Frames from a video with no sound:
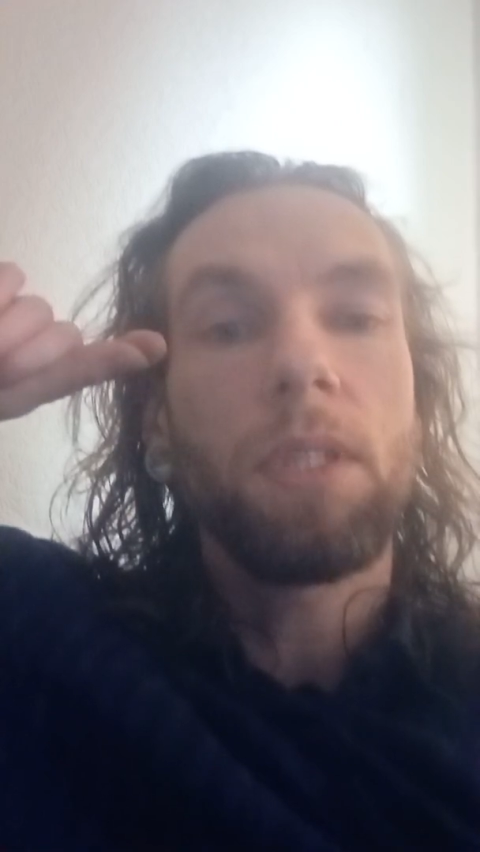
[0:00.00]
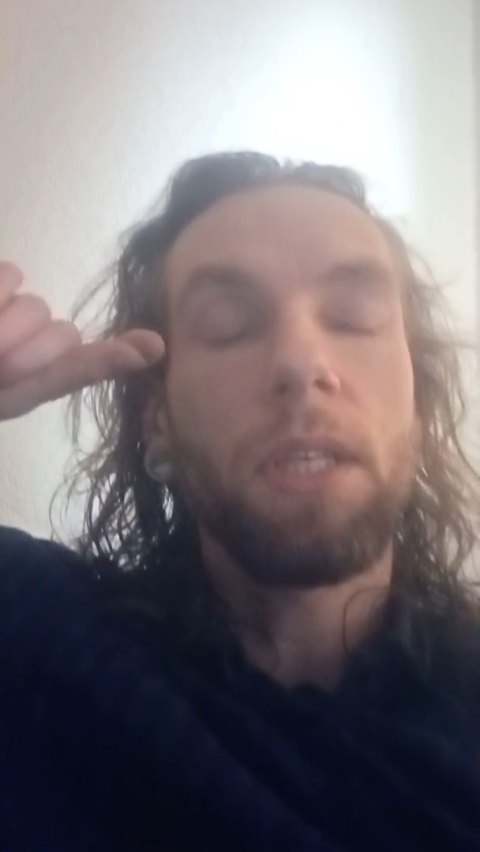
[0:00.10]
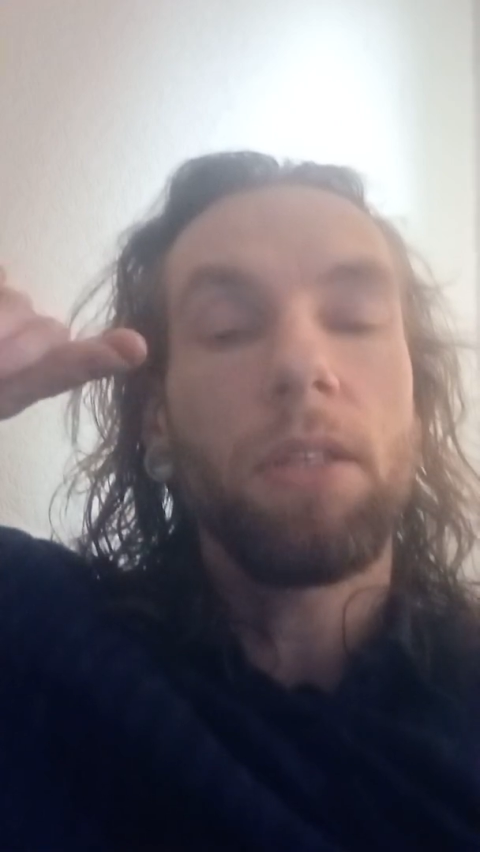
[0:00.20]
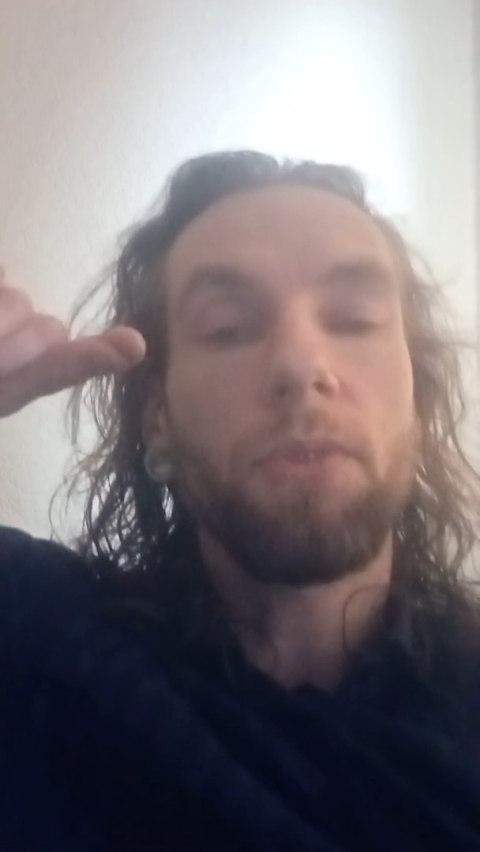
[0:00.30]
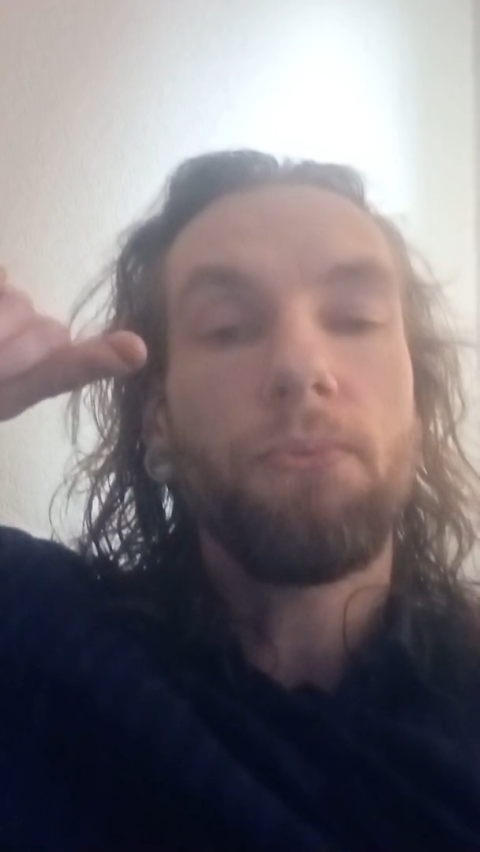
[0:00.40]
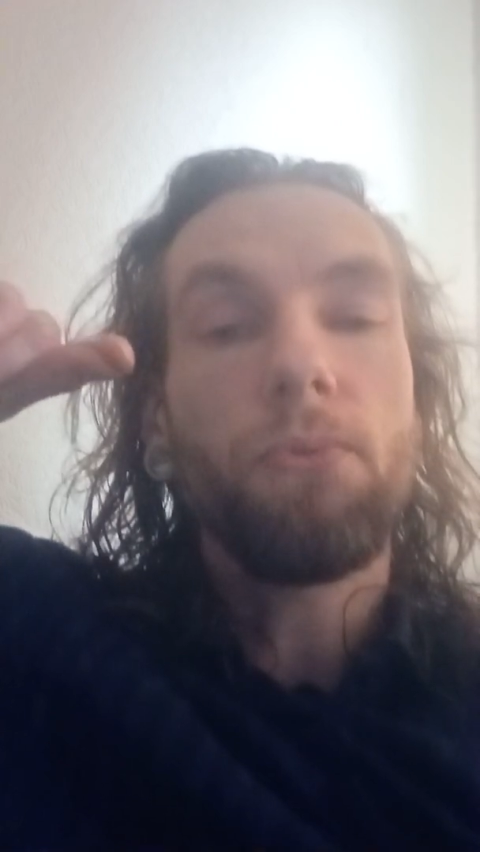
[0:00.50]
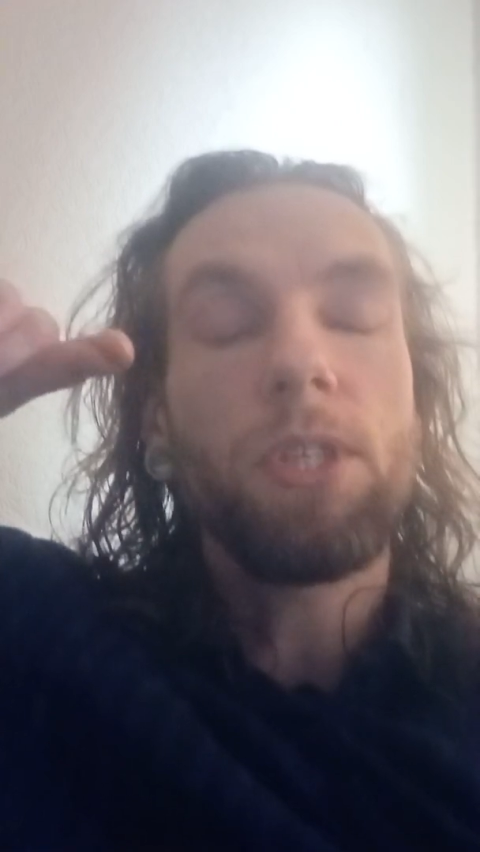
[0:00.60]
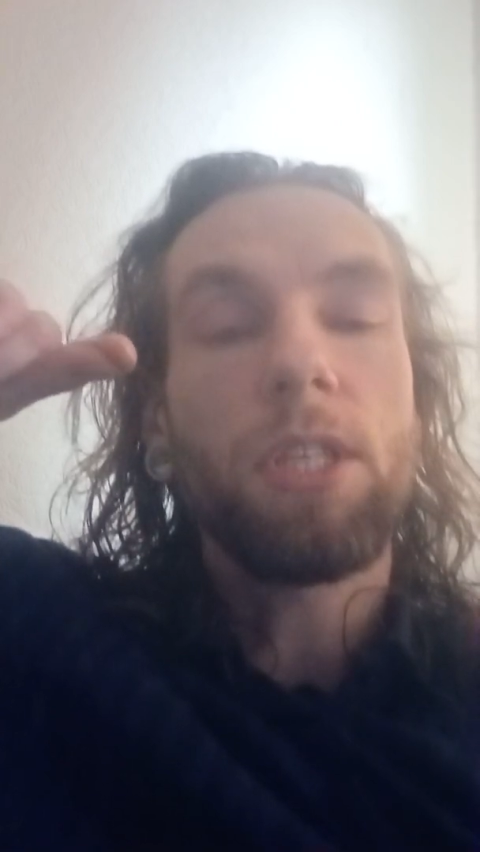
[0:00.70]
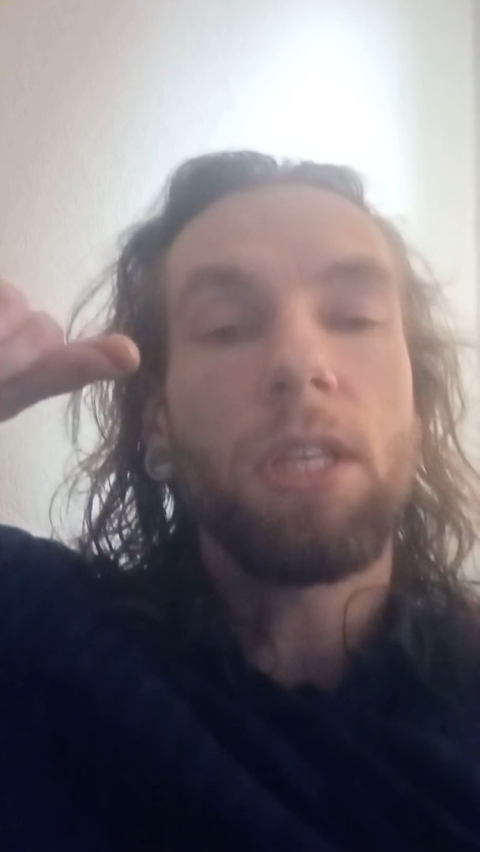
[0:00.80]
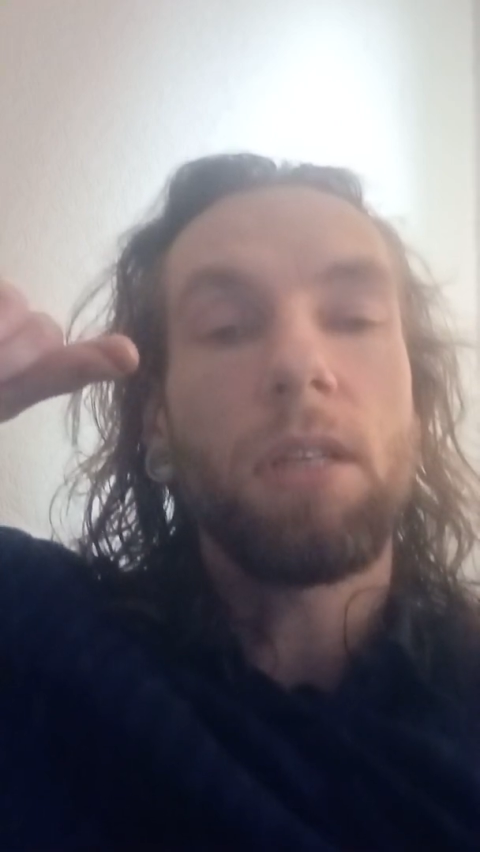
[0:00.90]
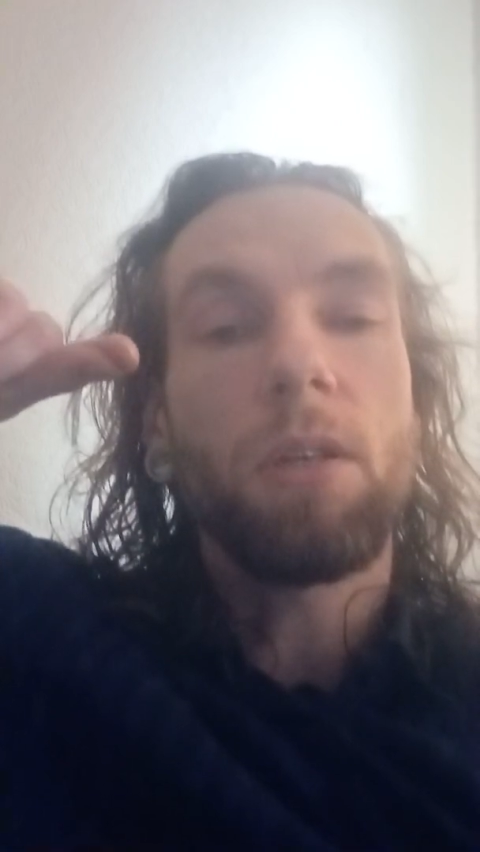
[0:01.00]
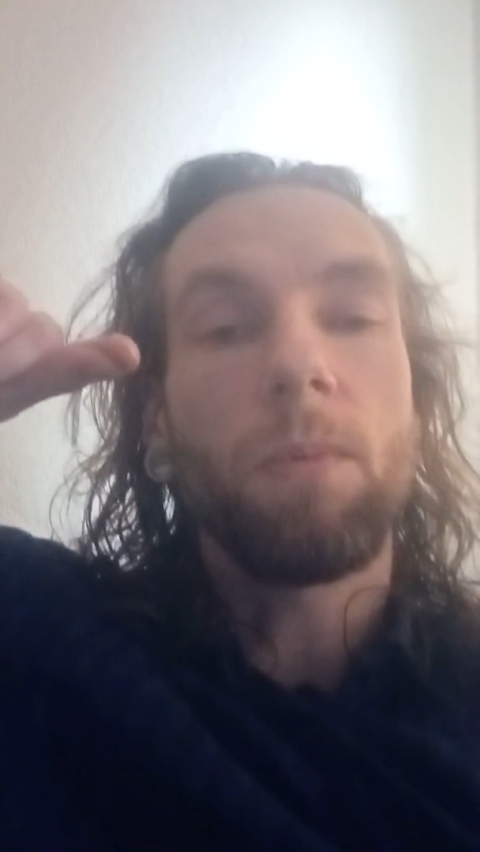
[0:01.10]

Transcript: there's freezing